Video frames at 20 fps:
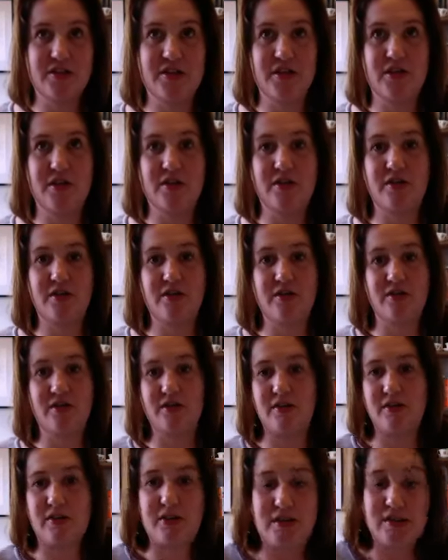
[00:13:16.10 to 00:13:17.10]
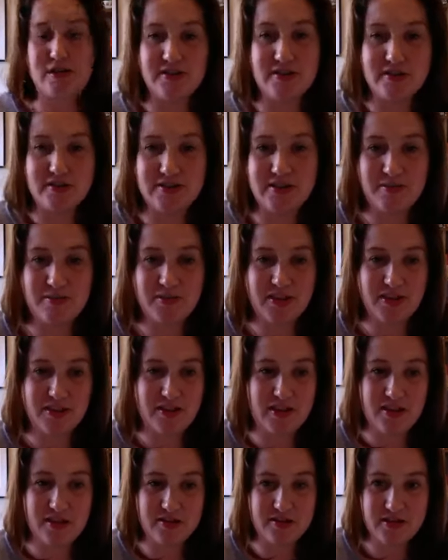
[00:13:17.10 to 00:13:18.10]
So those are some of the
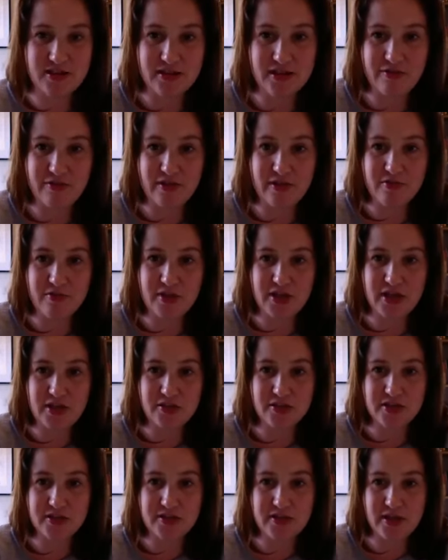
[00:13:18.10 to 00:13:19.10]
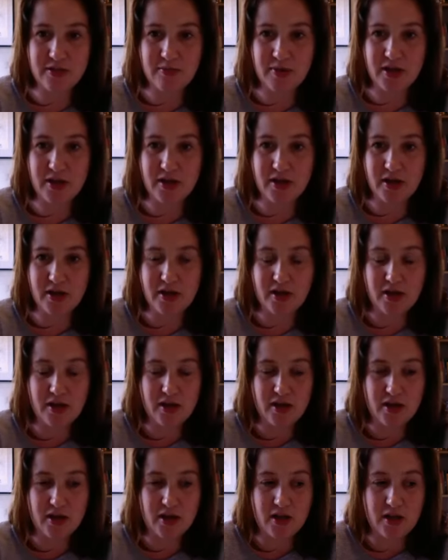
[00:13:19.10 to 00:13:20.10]
things that I found really interesting. But
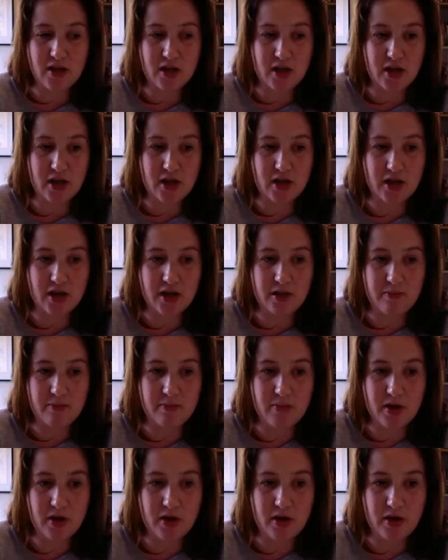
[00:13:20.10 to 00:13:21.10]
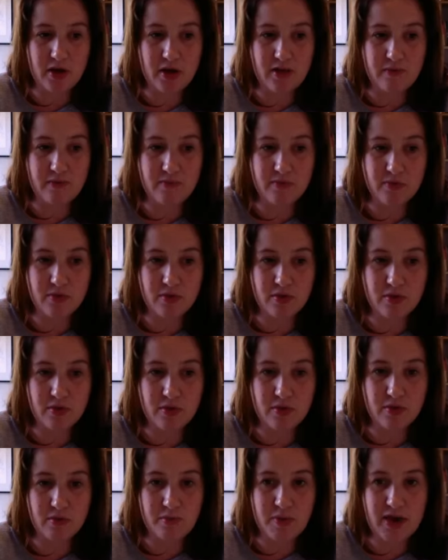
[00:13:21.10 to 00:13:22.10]
um,
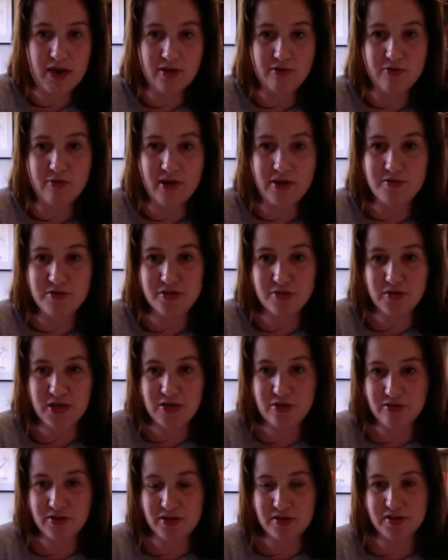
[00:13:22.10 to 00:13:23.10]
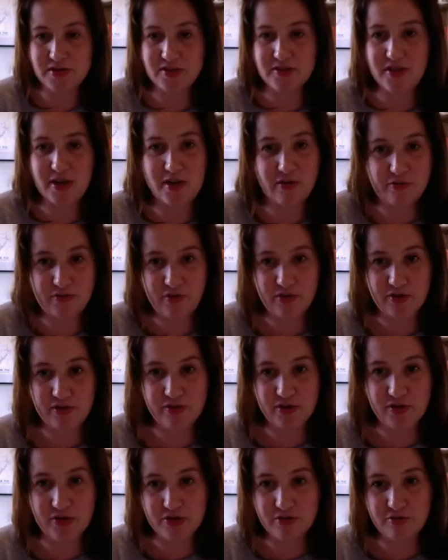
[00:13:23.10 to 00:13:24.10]
part of why I'm doing all this stuff on
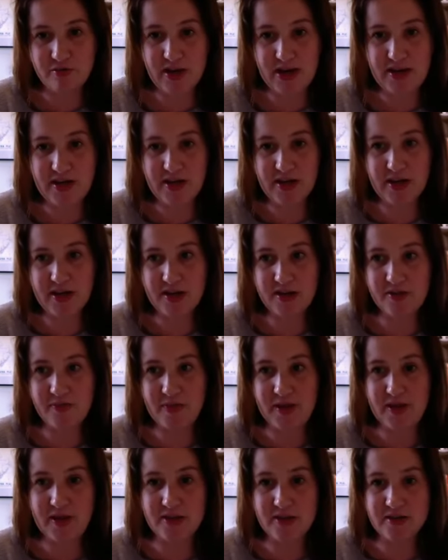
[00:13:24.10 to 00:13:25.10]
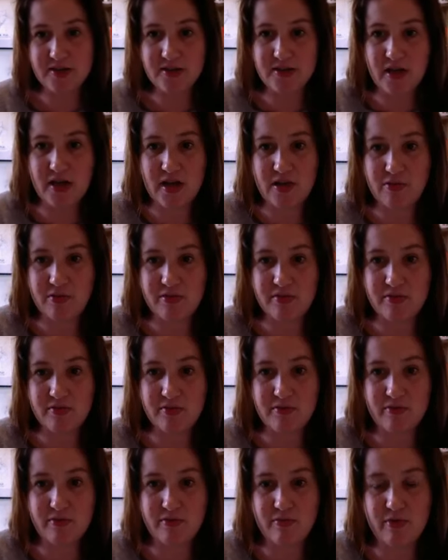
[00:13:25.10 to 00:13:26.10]
social media is because I was
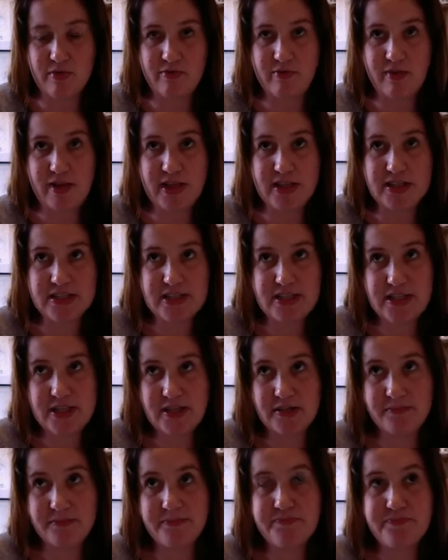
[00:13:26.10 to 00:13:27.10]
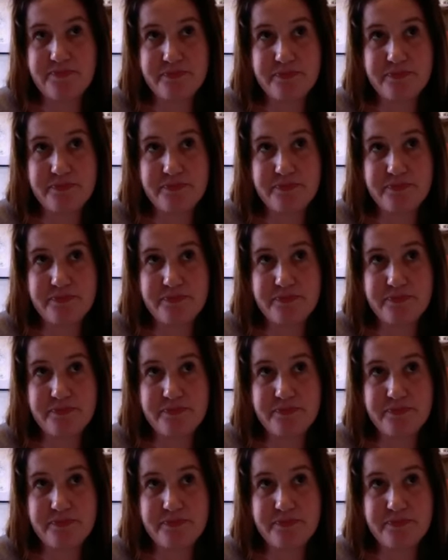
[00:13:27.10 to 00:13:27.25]
reflecting